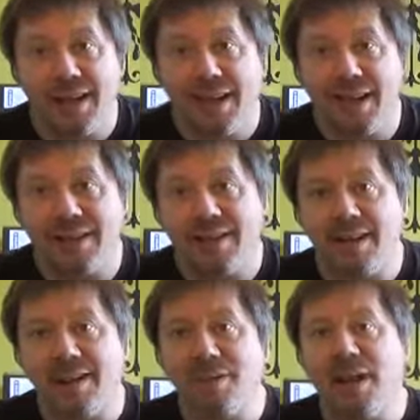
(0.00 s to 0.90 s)
and
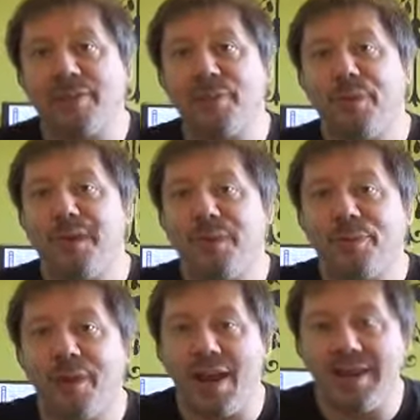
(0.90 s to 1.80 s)
you have to wonder
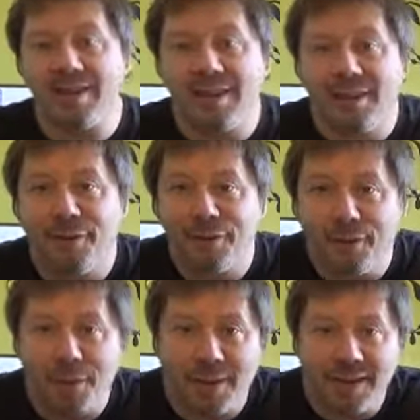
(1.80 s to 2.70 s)
when
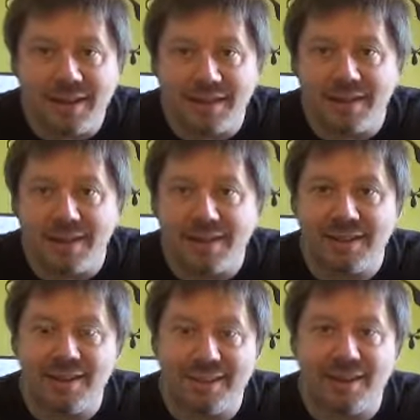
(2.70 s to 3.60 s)
filmmakers are
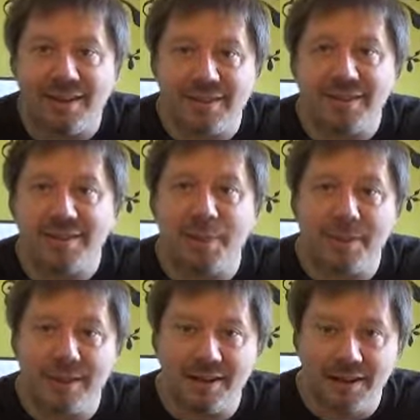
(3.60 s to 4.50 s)
going to start
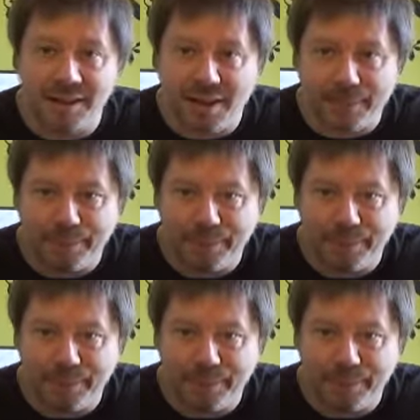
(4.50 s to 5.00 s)
tapping into that.